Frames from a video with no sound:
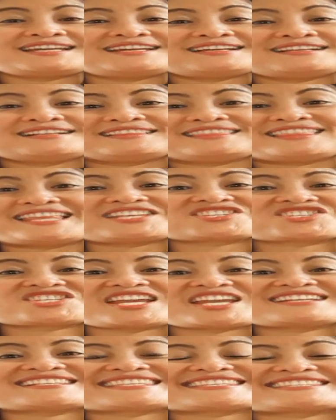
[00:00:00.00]
Let's
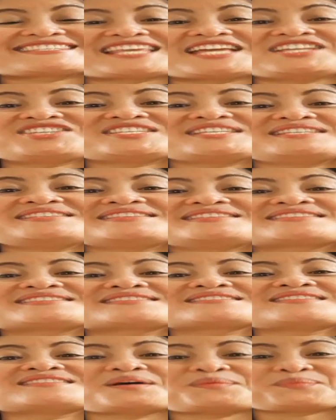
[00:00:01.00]
check sentence
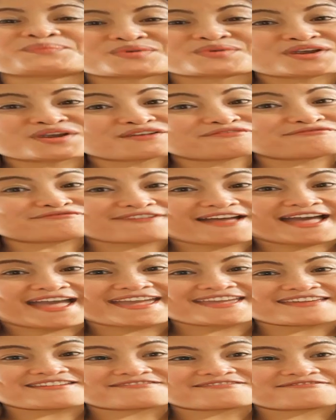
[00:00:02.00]
number
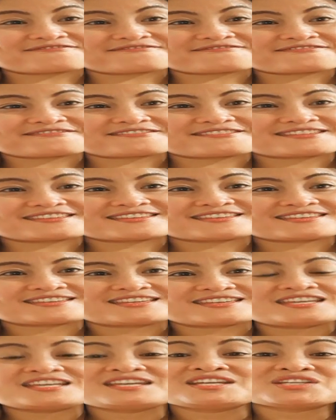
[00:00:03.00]
5.
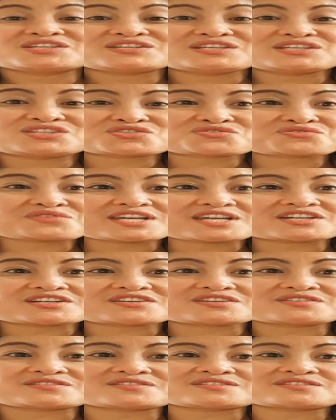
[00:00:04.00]
The
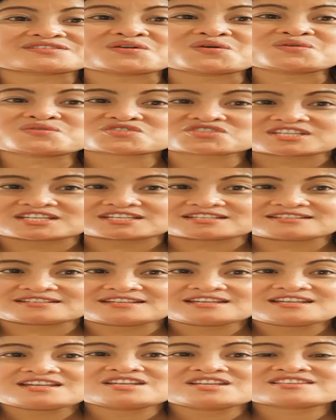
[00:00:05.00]
treacherous ocean
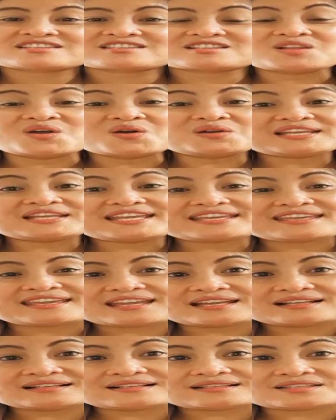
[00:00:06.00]
slowly
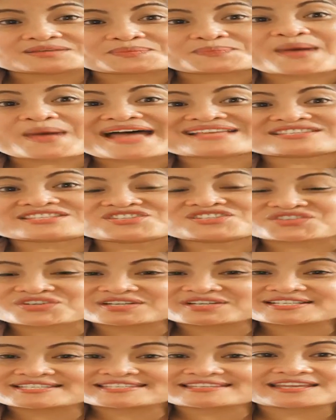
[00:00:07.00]
killed the
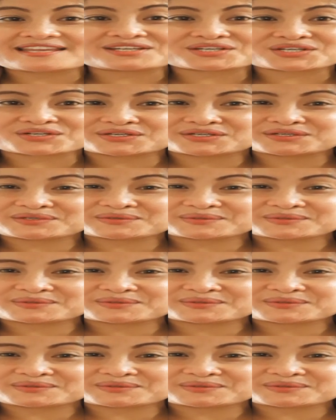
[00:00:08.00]
passengers and crew.